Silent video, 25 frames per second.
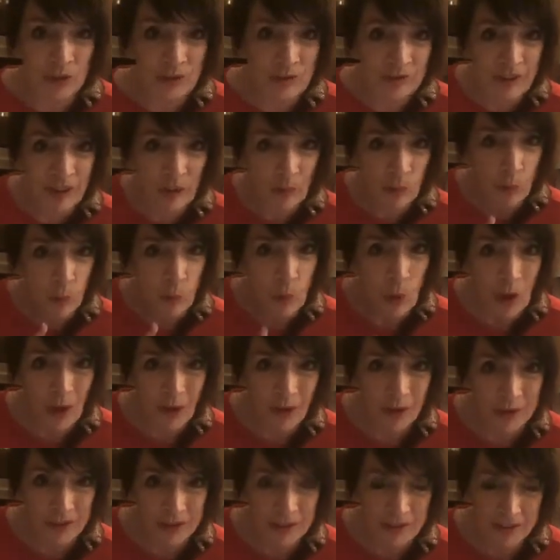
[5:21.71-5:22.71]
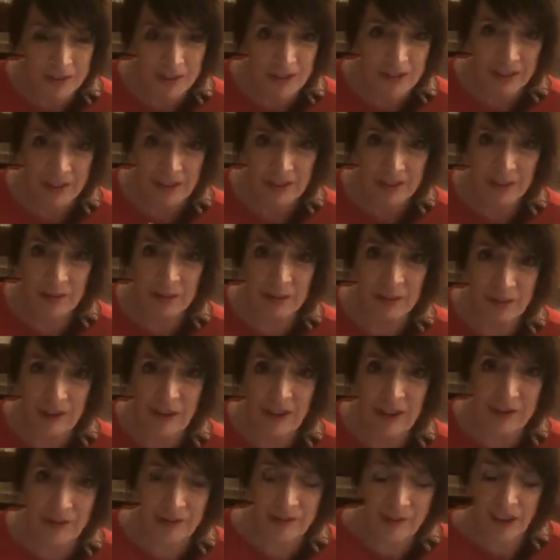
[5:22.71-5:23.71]
In fact, one, the
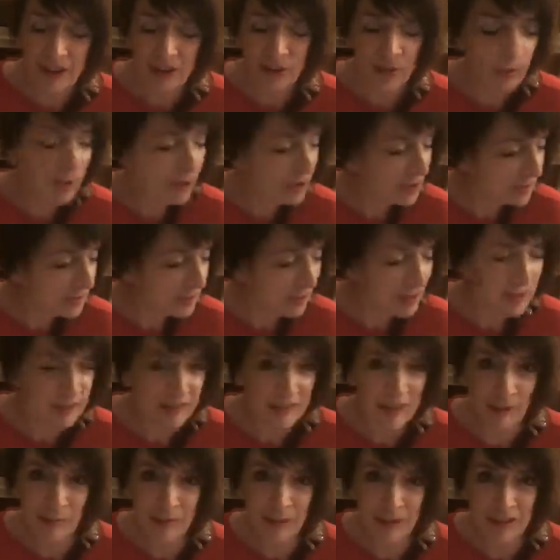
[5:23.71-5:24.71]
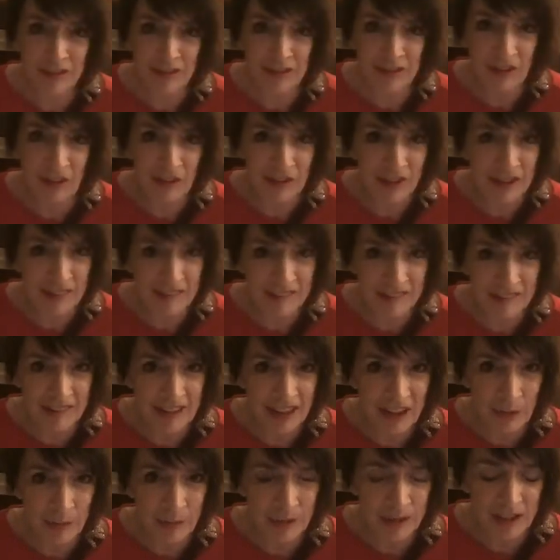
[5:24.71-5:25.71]
very final one, is only 10 pages long. Let's see
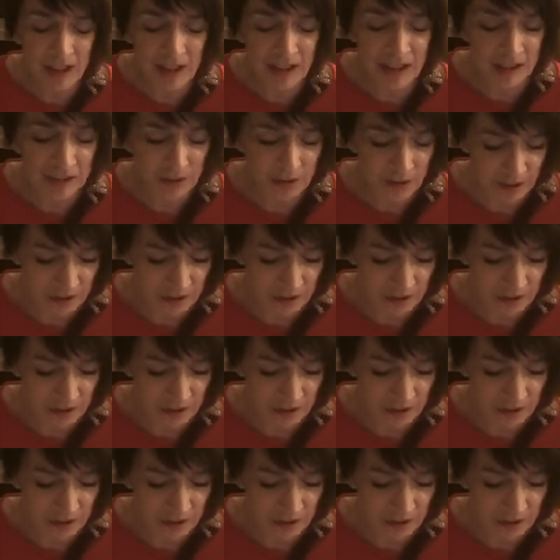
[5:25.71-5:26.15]
how we go.